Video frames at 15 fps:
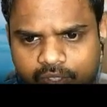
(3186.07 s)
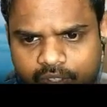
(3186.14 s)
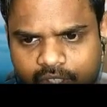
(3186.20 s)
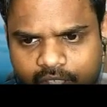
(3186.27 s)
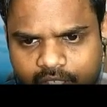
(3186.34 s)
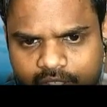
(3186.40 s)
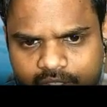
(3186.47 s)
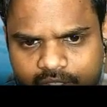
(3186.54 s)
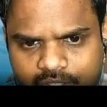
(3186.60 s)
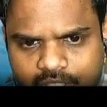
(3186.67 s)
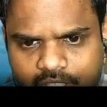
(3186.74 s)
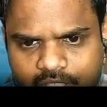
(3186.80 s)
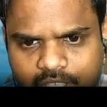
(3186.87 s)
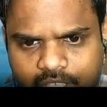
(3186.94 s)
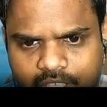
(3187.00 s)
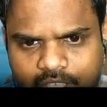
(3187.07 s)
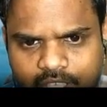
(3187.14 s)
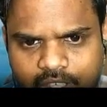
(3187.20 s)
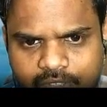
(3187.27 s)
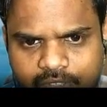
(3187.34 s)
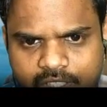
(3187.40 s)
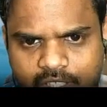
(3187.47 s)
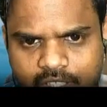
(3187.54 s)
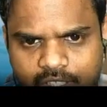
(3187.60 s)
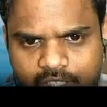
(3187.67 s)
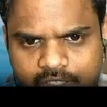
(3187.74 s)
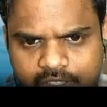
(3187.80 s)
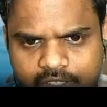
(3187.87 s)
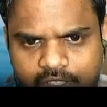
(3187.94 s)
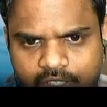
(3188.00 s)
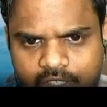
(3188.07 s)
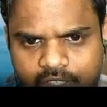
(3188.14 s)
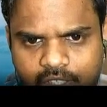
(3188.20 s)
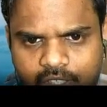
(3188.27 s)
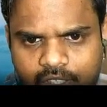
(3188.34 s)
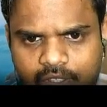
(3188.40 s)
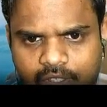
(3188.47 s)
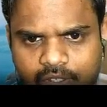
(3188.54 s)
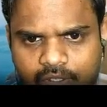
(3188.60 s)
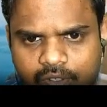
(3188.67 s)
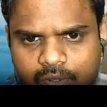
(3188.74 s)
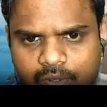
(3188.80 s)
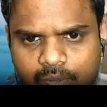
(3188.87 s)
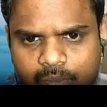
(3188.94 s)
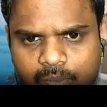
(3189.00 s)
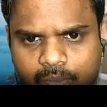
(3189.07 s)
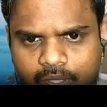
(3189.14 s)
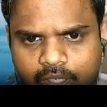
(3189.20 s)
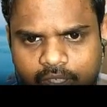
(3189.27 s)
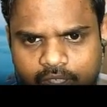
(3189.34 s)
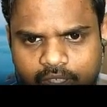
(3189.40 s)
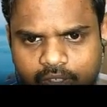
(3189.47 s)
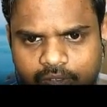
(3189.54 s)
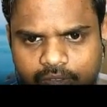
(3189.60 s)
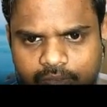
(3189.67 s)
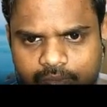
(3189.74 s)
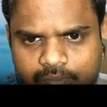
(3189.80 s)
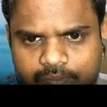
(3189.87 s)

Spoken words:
Okay, so that curve is called as dew point curve.